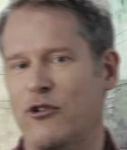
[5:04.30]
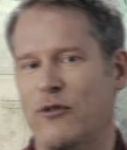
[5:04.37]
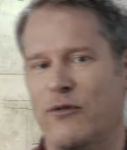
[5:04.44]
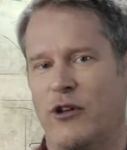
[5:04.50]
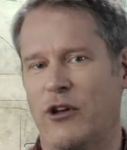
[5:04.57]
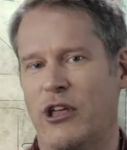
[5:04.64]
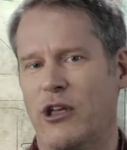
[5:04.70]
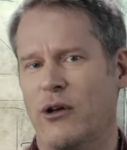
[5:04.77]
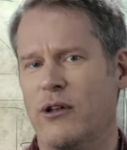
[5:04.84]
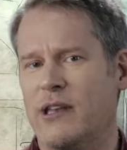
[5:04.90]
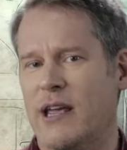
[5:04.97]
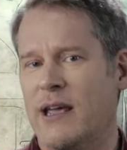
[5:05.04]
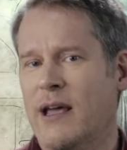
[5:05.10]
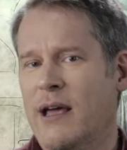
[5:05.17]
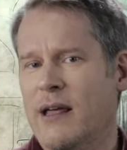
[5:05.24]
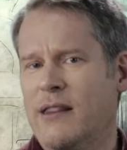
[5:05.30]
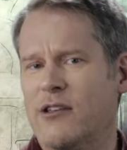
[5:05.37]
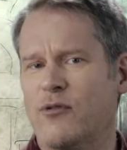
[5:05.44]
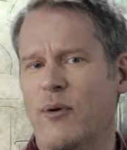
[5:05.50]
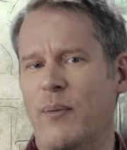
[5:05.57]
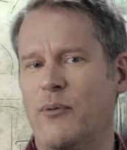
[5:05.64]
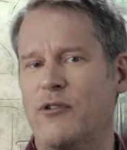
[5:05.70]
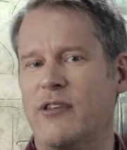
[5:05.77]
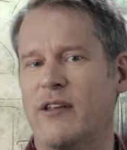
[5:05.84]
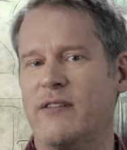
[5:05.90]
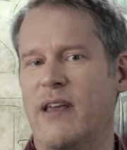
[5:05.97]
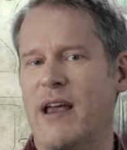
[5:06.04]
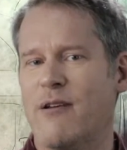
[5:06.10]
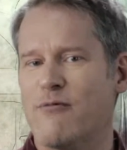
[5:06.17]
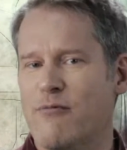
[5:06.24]
2 of Don Quixote, this
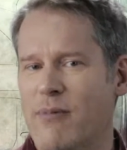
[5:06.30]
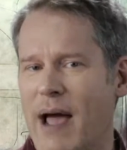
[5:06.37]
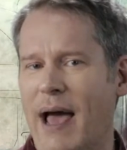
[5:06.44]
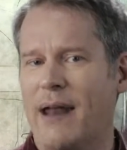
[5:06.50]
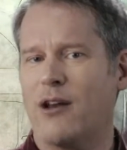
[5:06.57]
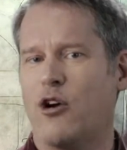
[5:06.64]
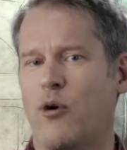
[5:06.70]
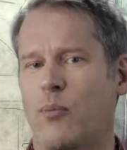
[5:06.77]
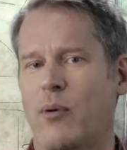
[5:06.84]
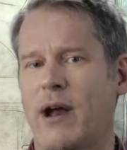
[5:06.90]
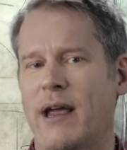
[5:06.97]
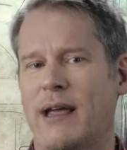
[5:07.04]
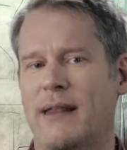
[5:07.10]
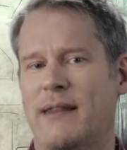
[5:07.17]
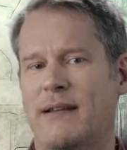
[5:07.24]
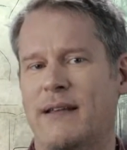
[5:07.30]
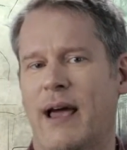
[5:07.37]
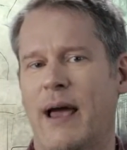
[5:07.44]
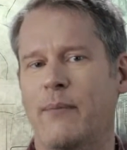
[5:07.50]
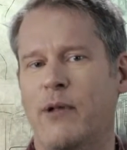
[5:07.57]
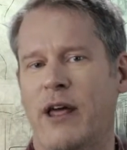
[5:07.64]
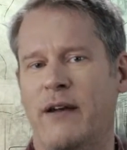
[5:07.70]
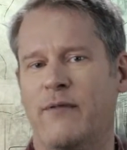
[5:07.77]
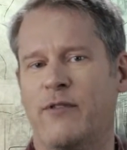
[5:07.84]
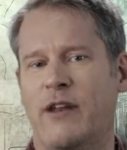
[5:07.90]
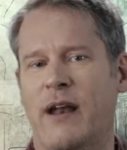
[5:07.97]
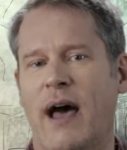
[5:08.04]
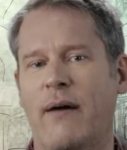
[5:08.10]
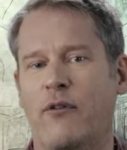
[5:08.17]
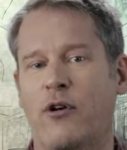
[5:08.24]
represents a radical break in the timeline of the
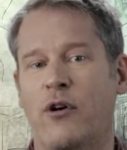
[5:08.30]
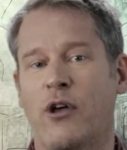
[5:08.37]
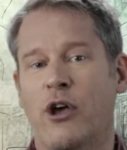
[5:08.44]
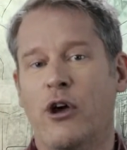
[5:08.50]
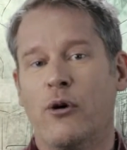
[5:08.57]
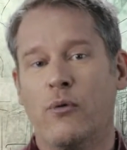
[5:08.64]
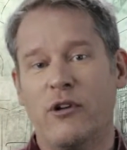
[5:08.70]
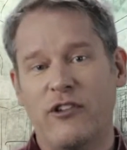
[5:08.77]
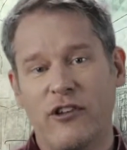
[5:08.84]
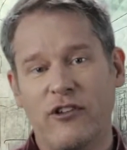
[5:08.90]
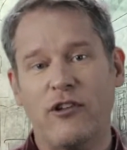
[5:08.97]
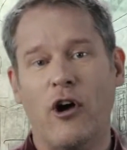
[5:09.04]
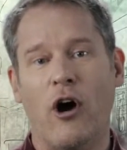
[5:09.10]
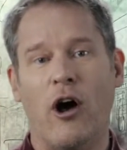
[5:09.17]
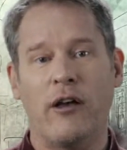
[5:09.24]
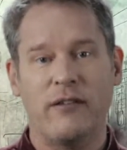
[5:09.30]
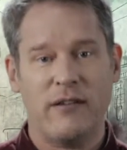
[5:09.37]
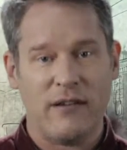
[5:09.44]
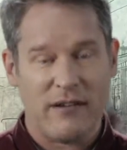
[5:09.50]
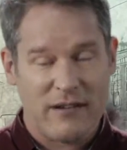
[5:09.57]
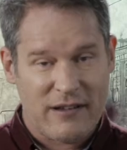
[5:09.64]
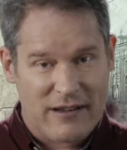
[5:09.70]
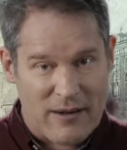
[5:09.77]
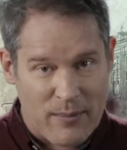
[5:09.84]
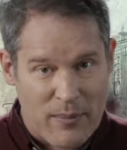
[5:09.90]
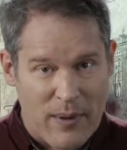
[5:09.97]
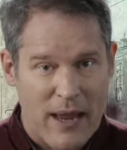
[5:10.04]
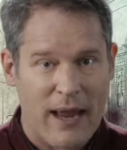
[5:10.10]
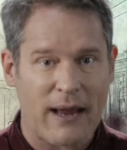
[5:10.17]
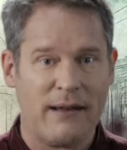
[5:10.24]
novel, which has caused
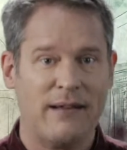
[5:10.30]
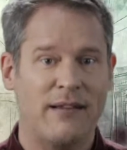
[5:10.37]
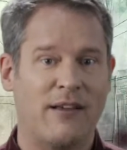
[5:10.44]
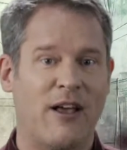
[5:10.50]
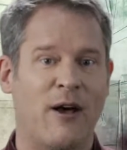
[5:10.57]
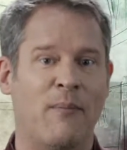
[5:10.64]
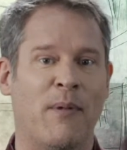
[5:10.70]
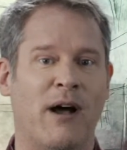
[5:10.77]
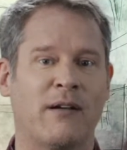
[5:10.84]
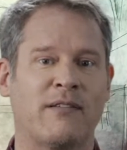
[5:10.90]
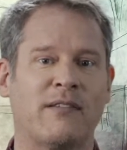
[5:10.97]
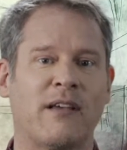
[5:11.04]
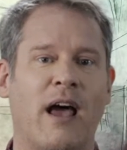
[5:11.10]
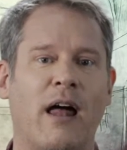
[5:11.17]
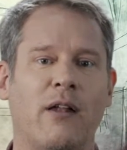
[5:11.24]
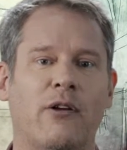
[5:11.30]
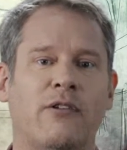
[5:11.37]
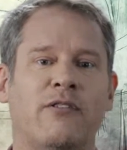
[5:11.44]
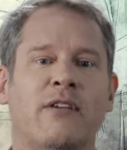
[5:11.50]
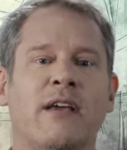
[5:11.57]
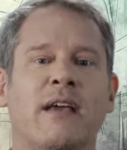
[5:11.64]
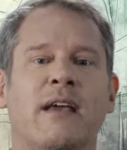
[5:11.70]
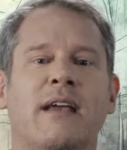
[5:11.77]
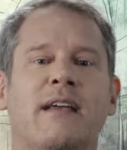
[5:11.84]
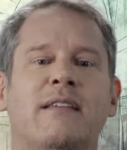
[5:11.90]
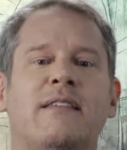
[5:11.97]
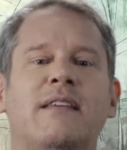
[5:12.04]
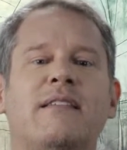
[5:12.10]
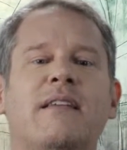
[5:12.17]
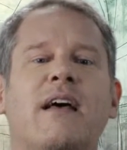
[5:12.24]
debate among scholars.
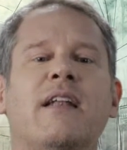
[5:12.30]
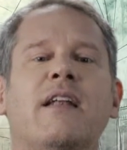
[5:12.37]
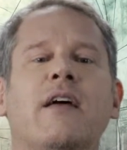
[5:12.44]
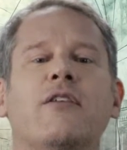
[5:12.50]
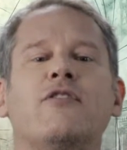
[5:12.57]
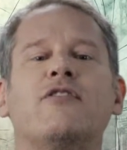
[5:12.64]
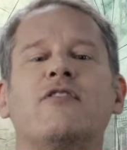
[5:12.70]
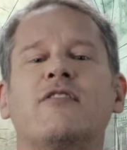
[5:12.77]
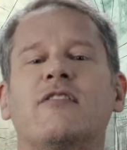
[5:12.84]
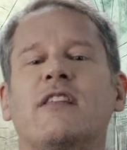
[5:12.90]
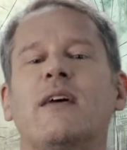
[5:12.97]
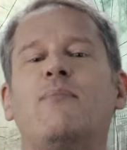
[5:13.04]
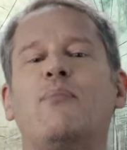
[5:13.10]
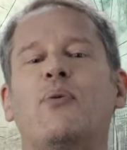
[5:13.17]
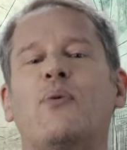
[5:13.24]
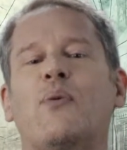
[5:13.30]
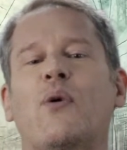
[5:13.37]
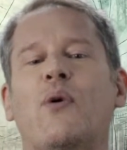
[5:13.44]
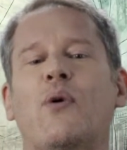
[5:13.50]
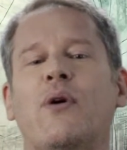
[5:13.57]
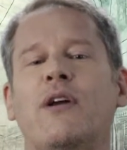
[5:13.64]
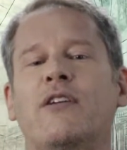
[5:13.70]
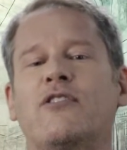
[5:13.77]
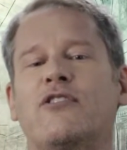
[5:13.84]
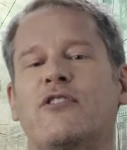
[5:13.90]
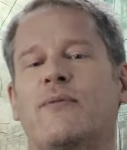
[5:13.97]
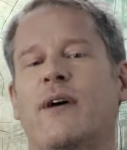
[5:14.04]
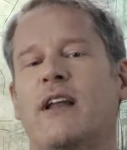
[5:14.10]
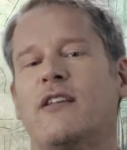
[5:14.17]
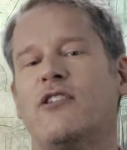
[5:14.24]
Is this another slip, or is
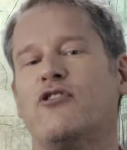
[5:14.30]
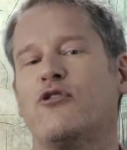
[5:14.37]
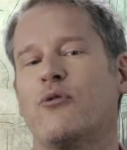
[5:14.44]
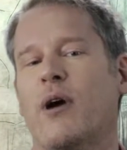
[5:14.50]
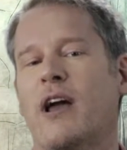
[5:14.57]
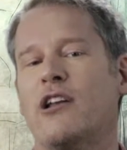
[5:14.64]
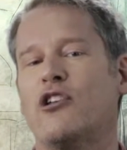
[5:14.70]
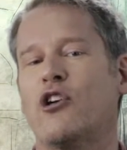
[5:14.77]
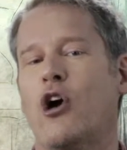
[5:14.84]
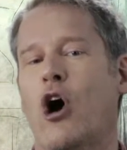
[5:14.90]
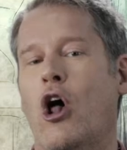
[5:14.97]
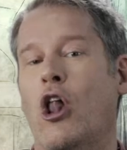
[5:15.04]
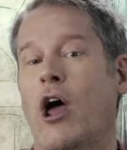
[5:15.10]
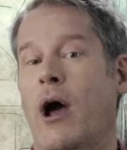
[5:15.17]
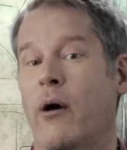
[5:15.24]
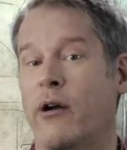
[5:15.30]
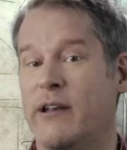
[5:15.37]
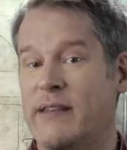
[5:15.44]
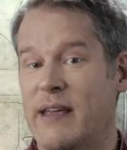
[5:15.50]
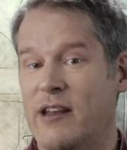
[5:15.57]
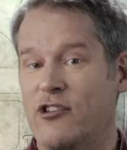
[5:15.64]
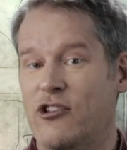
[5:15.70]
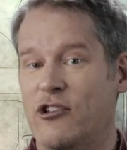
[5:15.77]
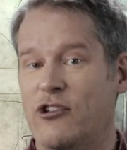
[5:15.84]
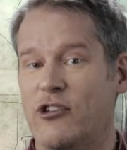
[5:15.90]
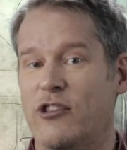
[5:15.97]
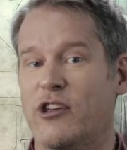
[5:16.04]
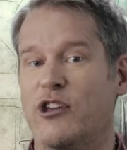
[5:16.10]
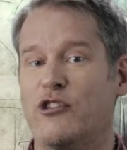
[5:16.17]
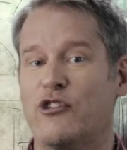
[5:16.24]
Cervantes trying to call our attention
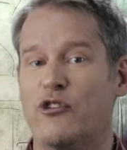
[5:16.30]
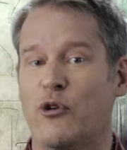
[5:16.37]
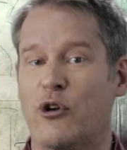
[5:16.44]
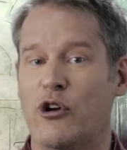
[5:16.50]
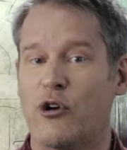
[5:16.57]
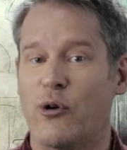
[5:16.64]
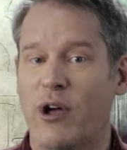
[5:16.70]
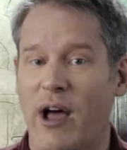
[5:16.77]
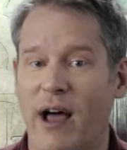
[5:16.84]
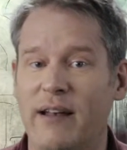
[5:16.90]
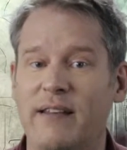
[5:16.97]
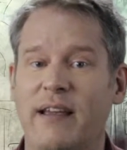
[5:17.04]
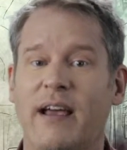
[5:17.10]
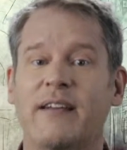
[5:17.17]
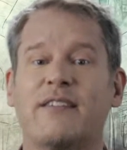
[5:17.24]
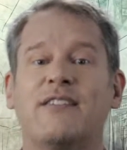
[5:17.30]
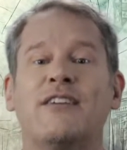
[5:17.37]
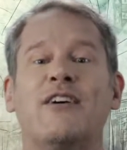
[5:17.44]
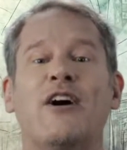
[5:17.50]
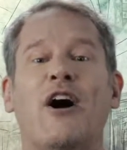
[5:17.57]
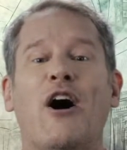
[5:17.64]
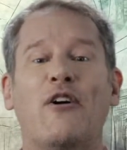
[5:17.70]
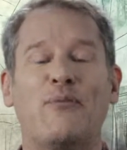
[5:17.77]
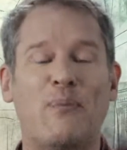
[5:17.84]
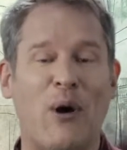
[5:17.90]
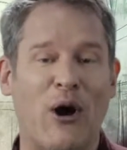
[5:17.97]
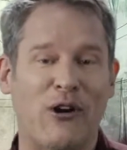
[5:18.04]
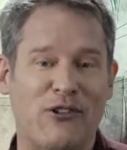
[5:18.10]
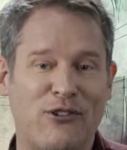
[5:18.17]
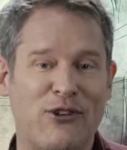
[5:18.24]
to the historical context of
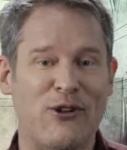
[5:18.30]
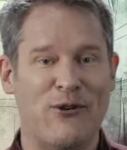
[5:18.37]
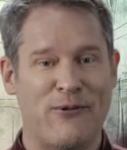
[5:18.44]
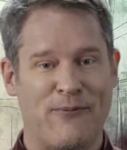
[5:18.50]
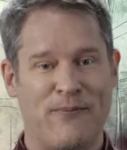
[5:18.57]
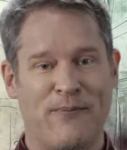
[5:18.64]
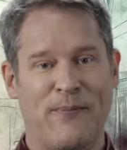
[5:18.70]
Part 2?